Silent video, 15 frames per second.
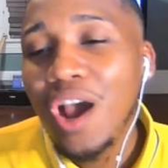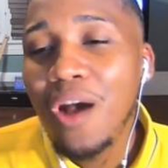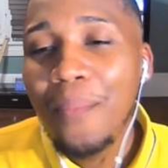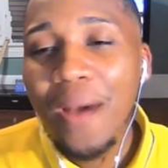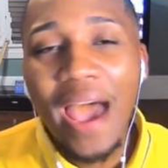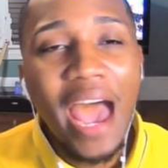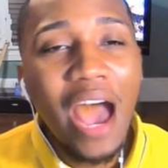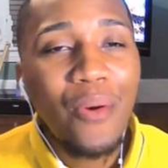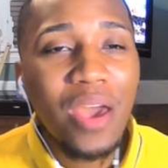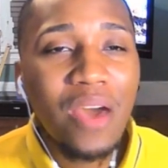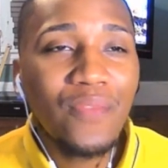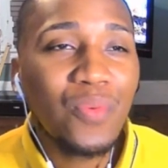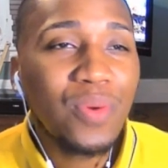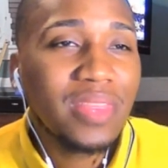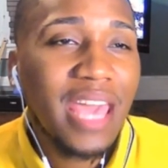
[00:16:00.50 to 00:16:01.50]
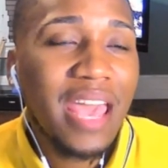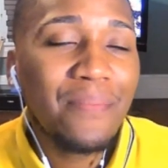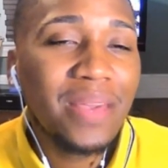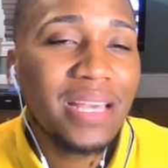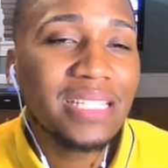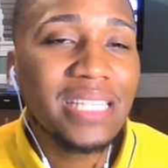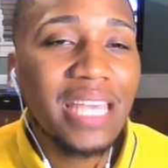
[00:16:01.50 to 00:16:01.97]
But however, with that
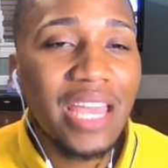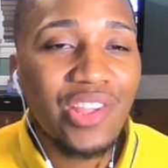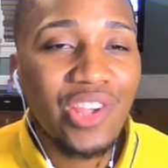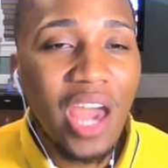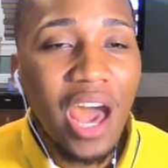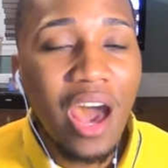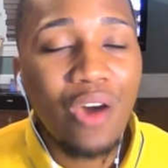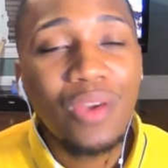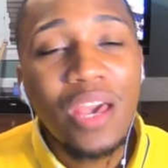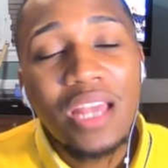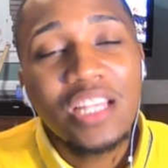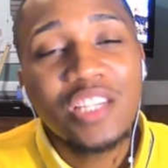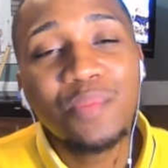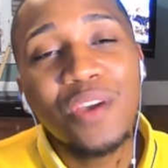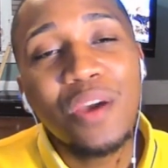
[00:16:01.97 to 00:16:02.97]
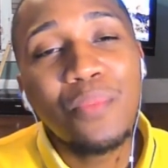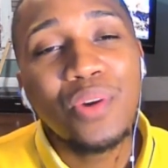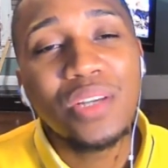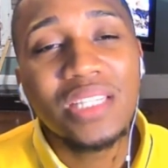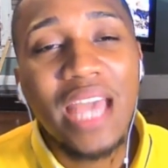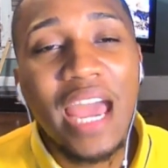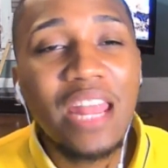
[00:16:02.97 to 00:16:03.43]
being said, y'all, this be your boy
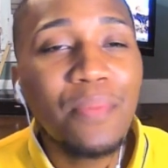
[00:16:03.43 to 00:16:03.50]
Scotty.